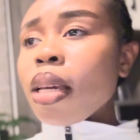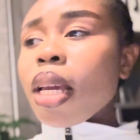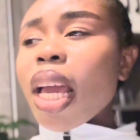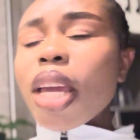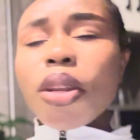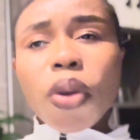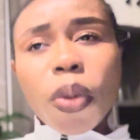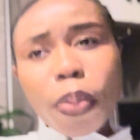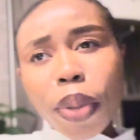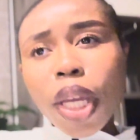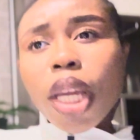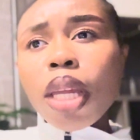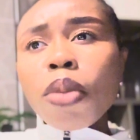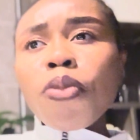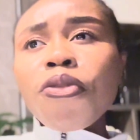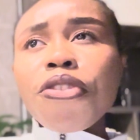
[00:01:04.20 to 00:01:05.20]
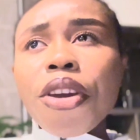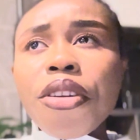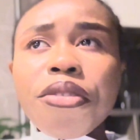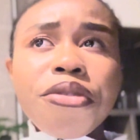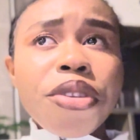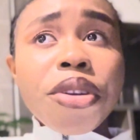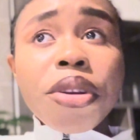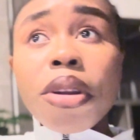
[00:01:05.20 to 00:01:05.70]
and being very
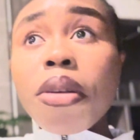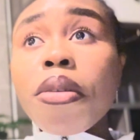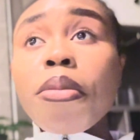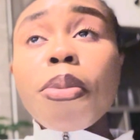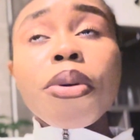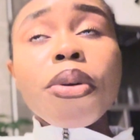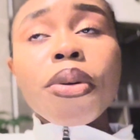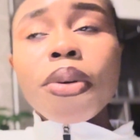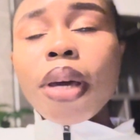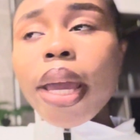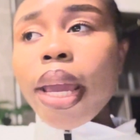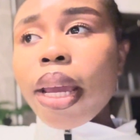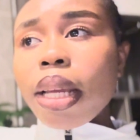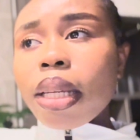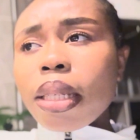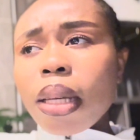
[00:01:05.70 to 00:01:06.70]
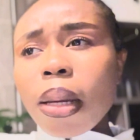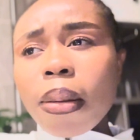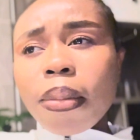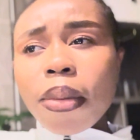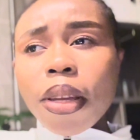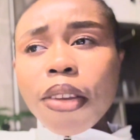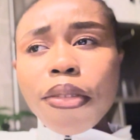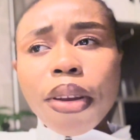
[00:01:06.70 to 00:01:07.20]
vulnerable and
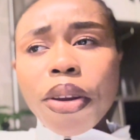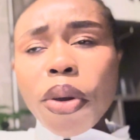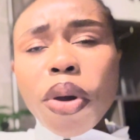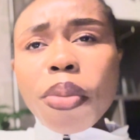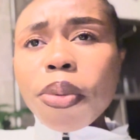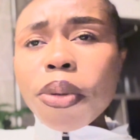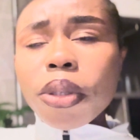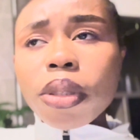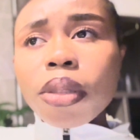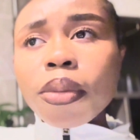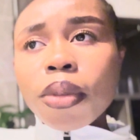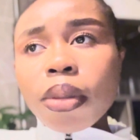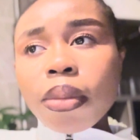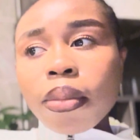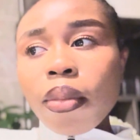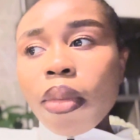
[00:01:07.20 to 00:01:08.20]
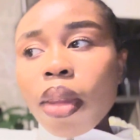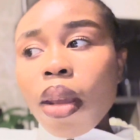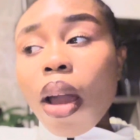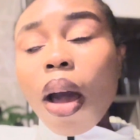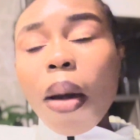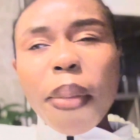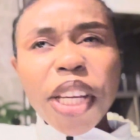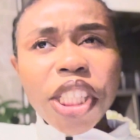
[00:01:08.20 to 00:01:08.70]
um, very open
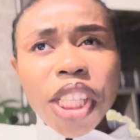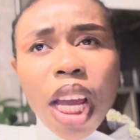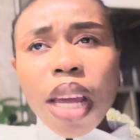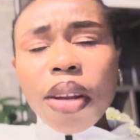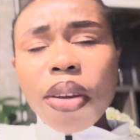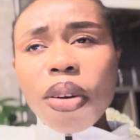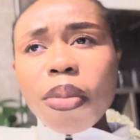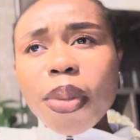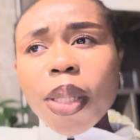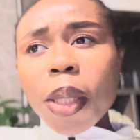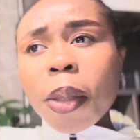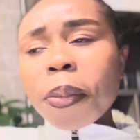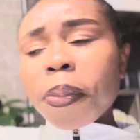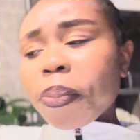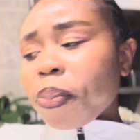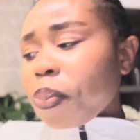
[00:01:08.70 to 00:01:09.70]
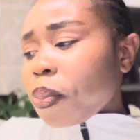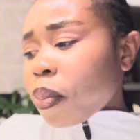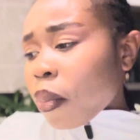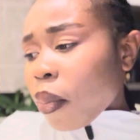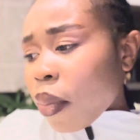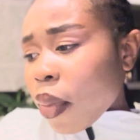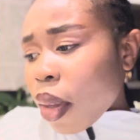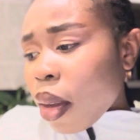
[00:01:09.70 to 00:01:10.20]
on my channel but
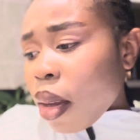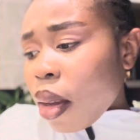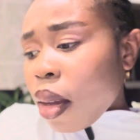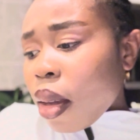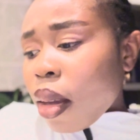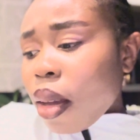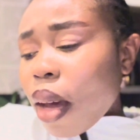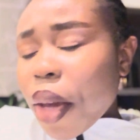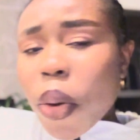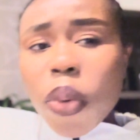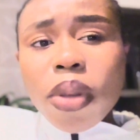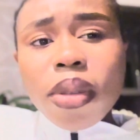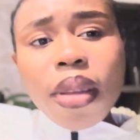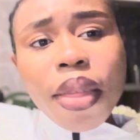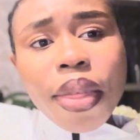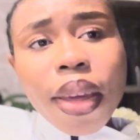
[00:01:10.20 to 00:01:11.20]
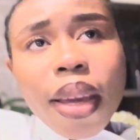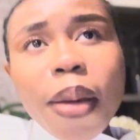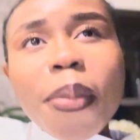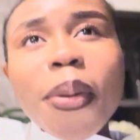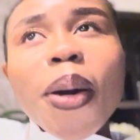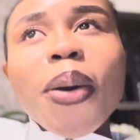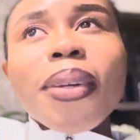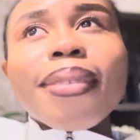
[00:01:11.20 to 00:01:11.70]
I also think
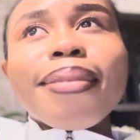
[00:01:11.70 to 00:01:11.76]
about